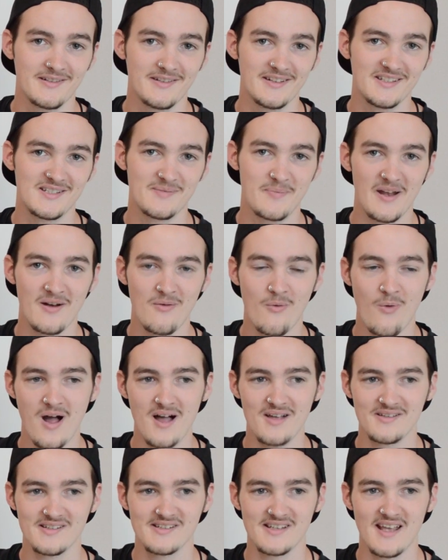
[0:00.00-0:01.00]
It's been a
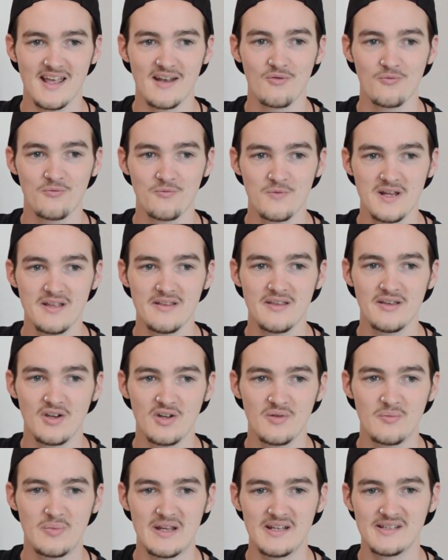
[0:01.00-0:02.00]
while since I had a really
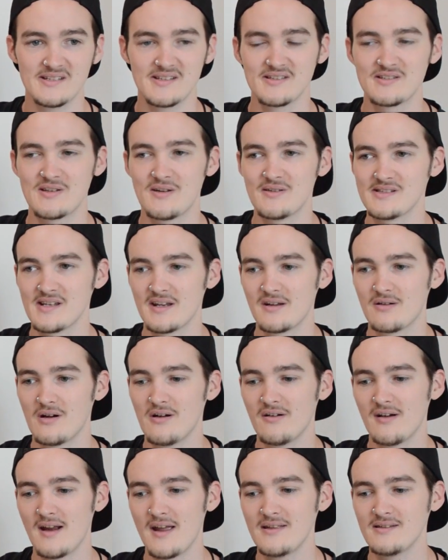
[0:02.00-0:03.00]
good pizza, so I was like,
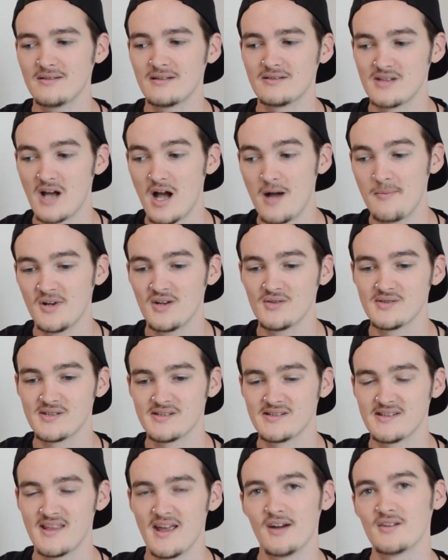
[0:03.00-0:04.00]
all right, Domino's
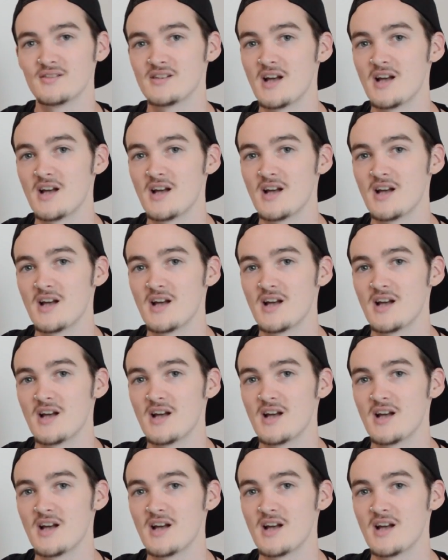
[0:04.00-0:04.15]
is there.